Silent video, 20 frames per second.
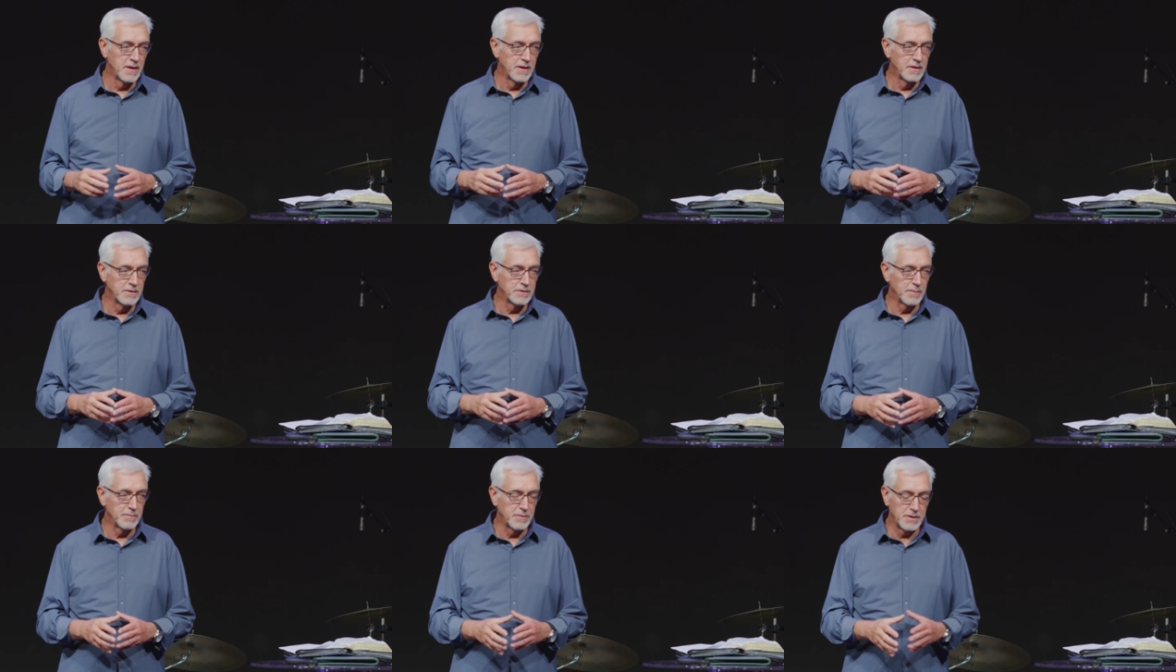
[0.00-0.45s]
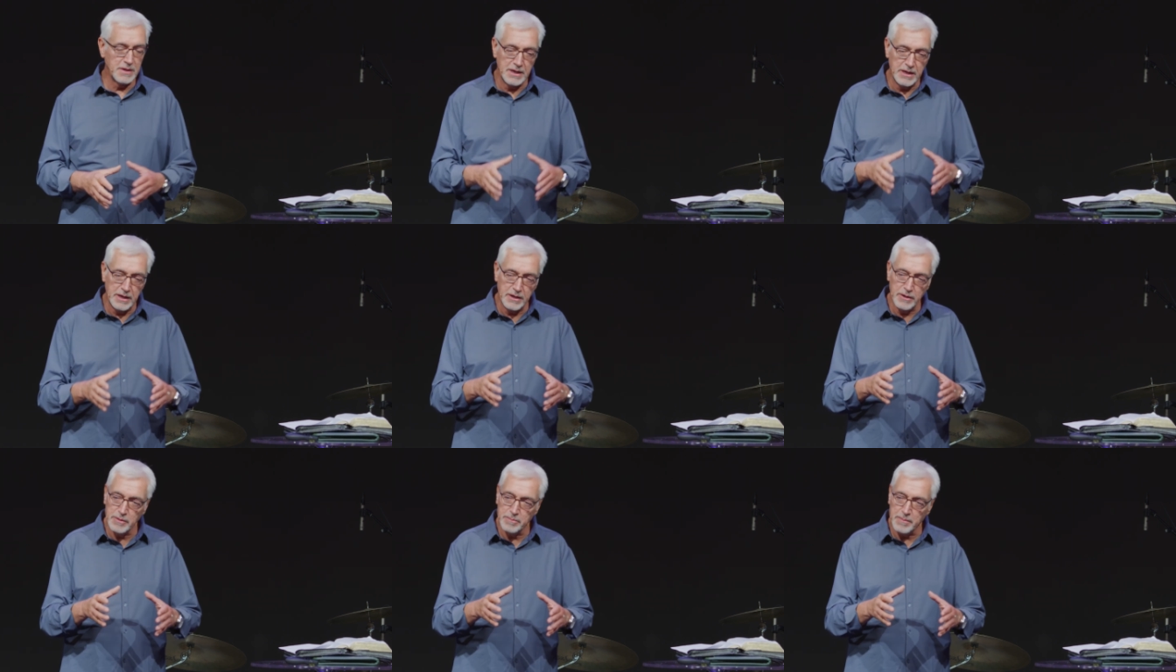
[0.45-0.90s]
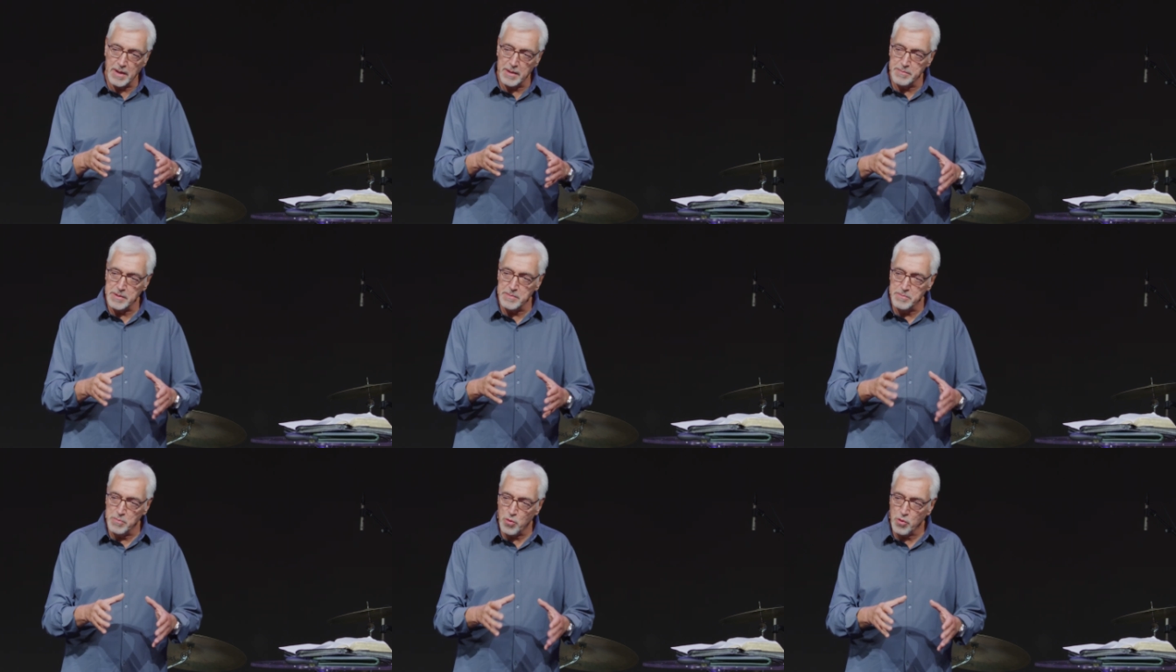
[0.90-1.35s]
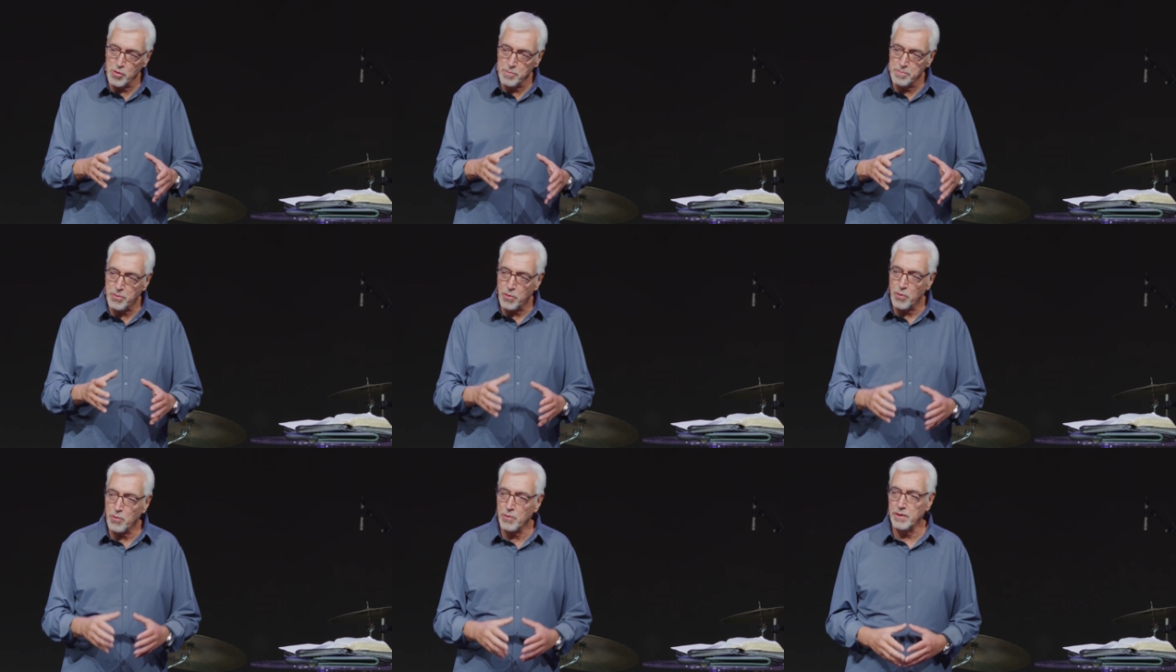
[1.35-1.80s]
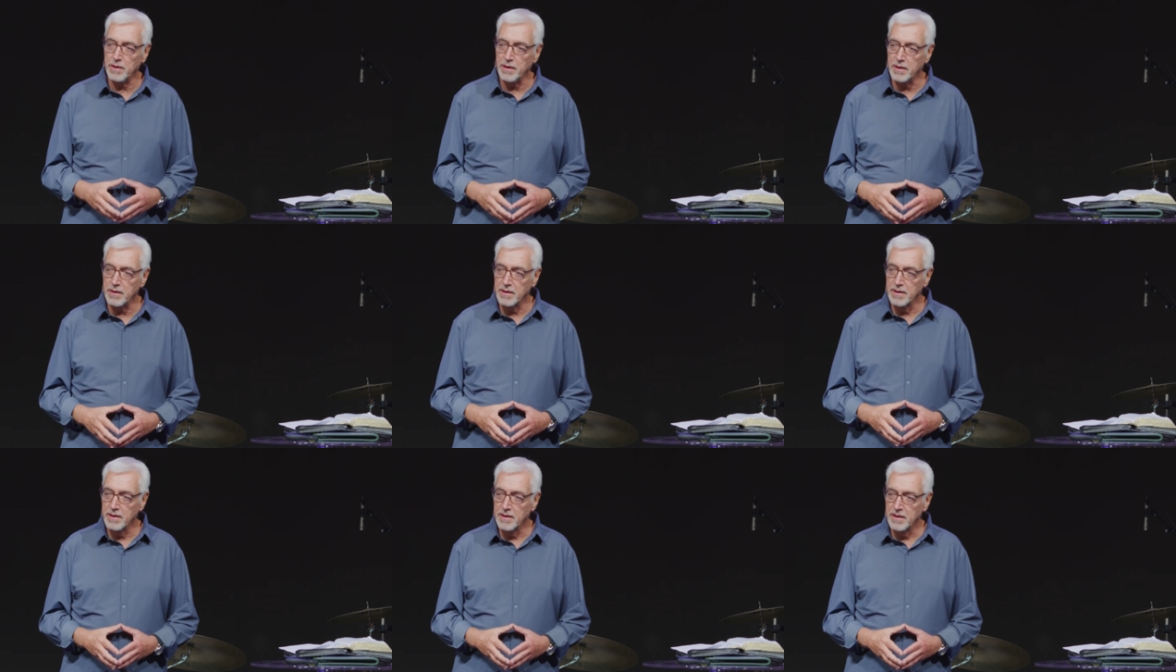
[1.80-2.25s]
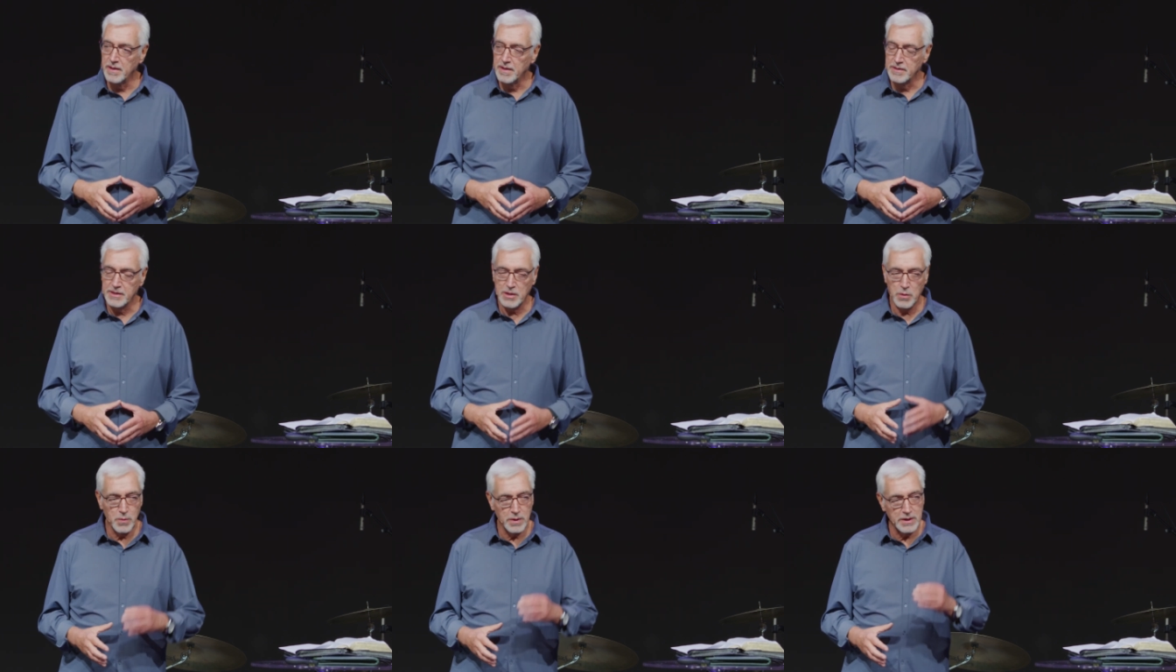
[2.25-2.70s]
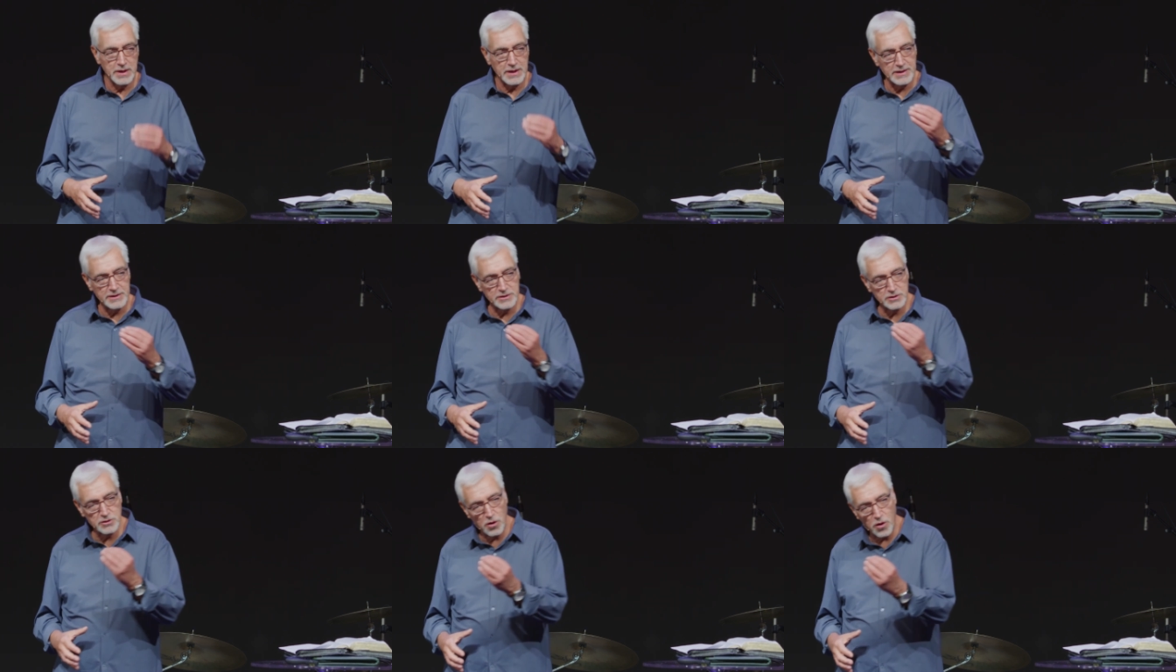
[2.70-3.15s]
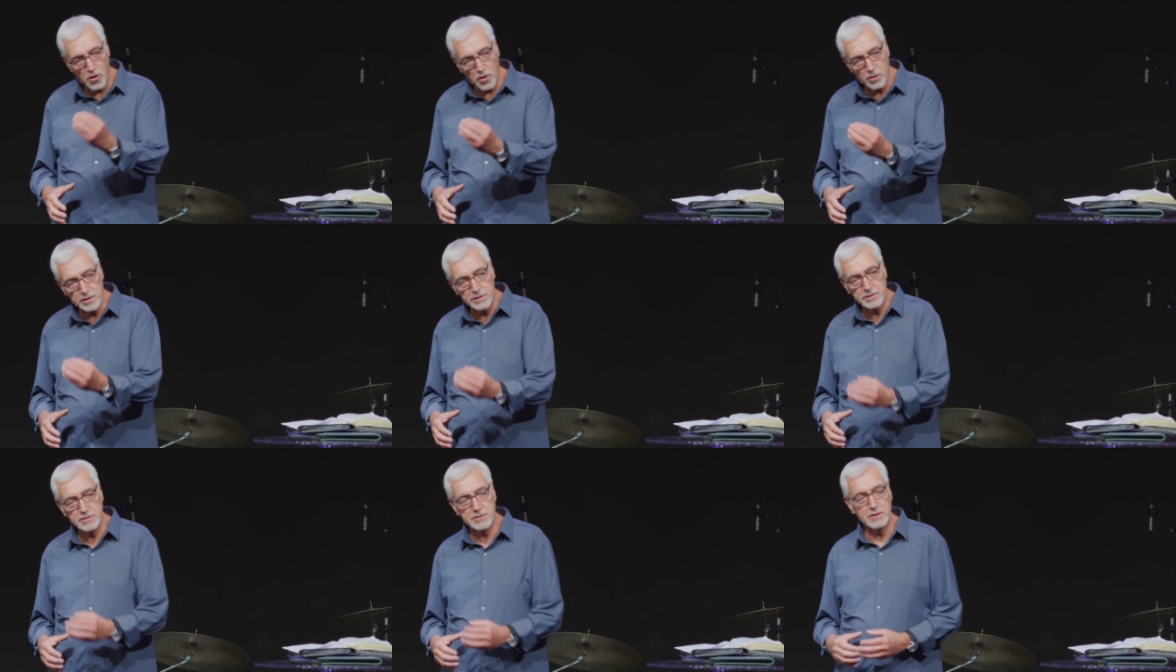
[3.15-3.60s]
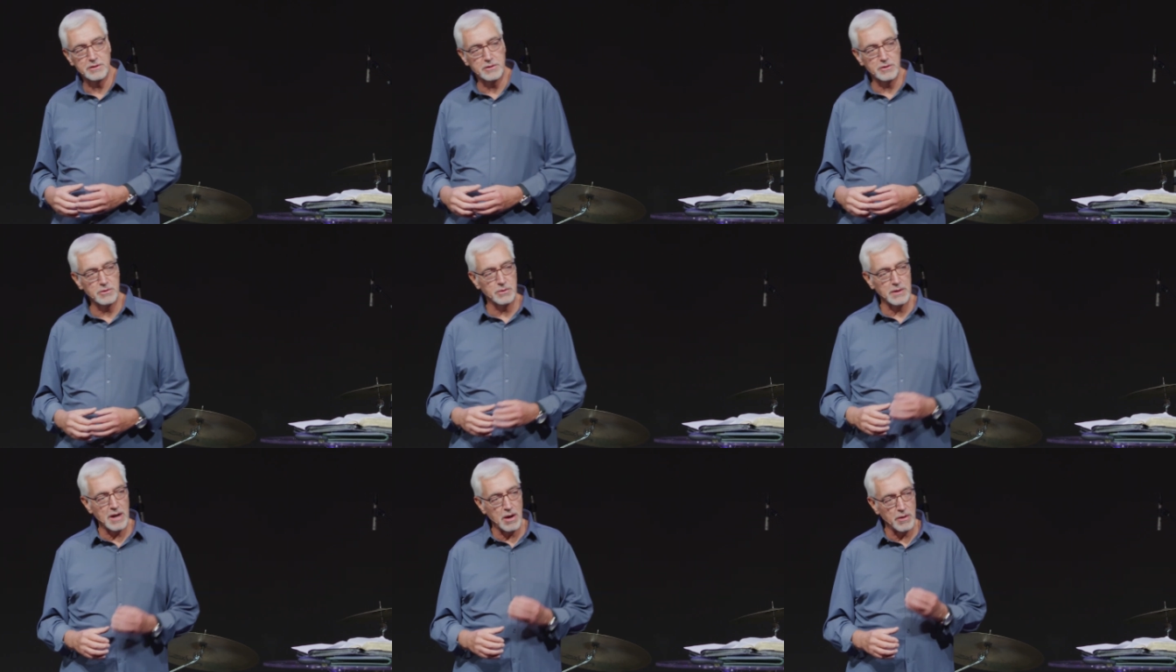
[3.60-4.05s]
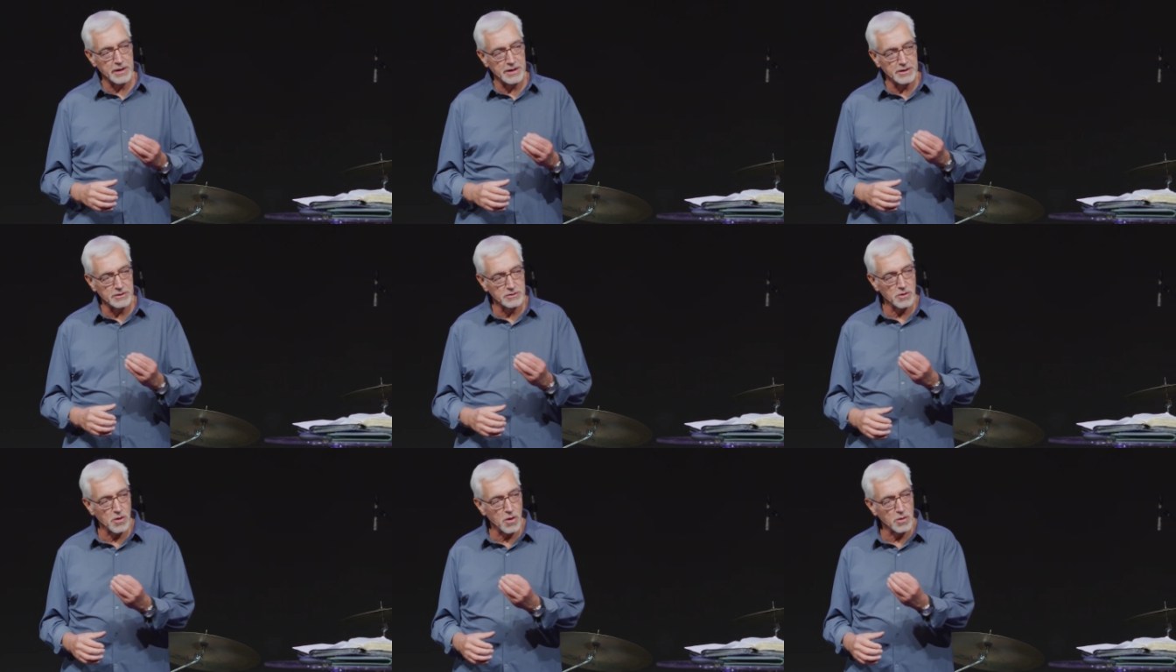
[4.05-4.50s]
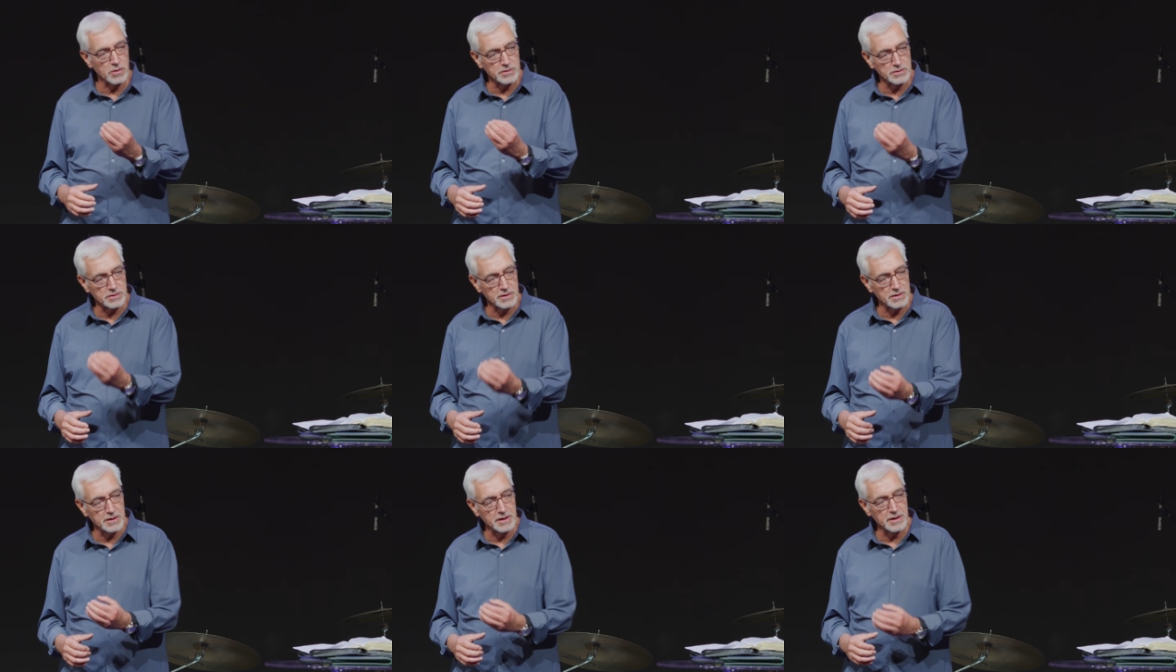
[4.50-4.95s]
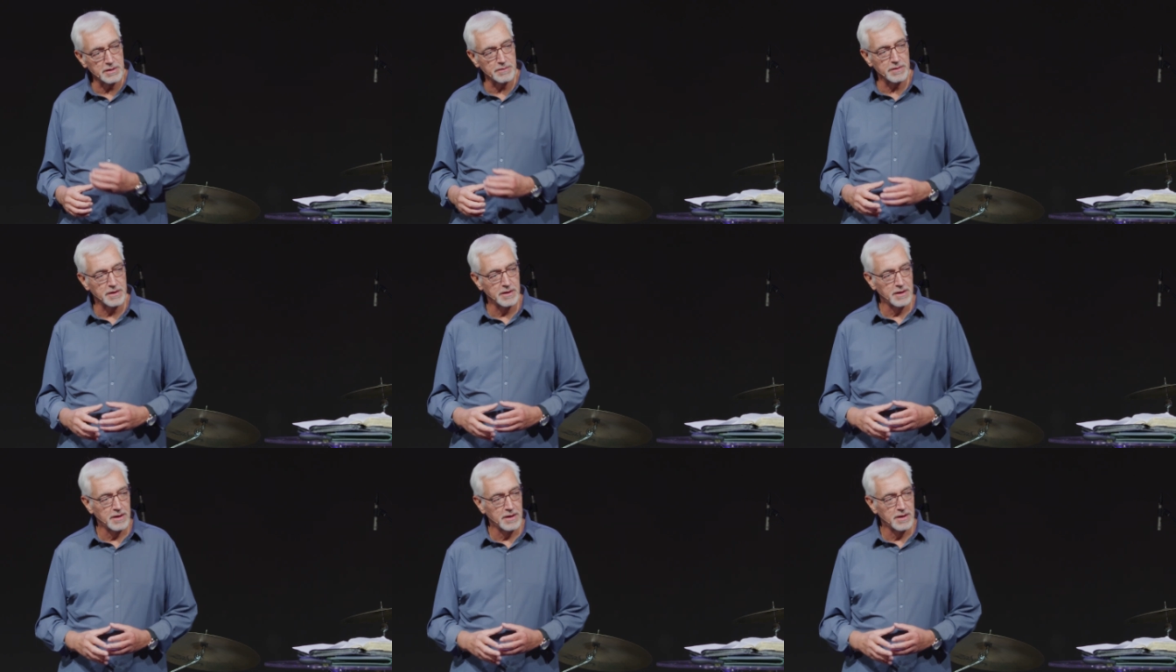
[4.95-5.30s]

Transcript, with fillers: Something here might be more important than what He's called us to do and how He's called us to live.